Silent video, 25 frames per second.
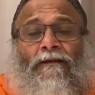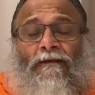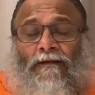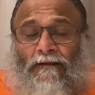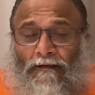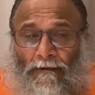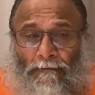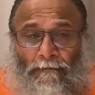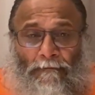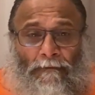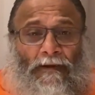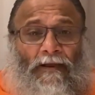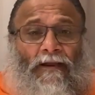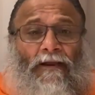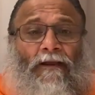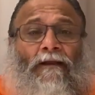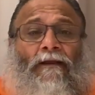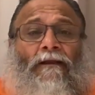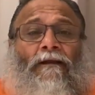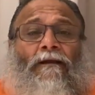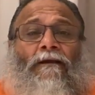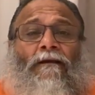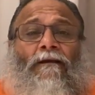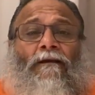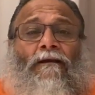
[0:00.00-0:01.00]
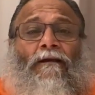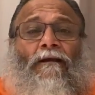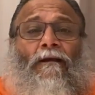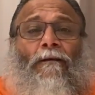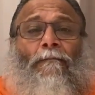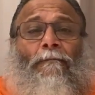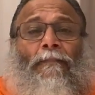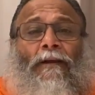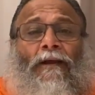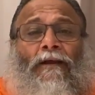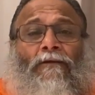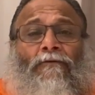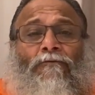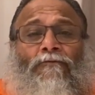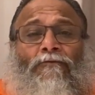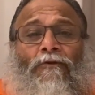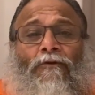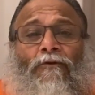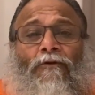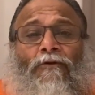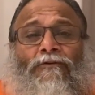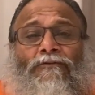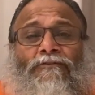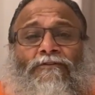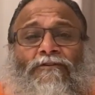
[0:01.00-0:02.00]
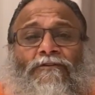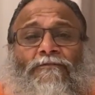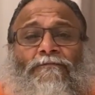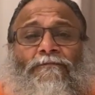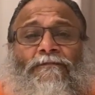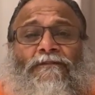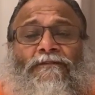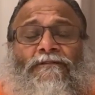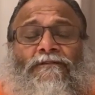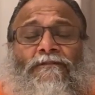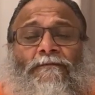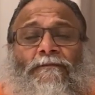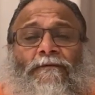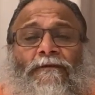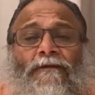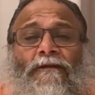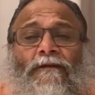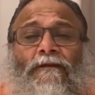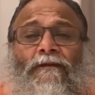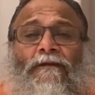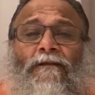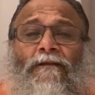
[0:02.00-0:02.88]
Come back to the conscious principle.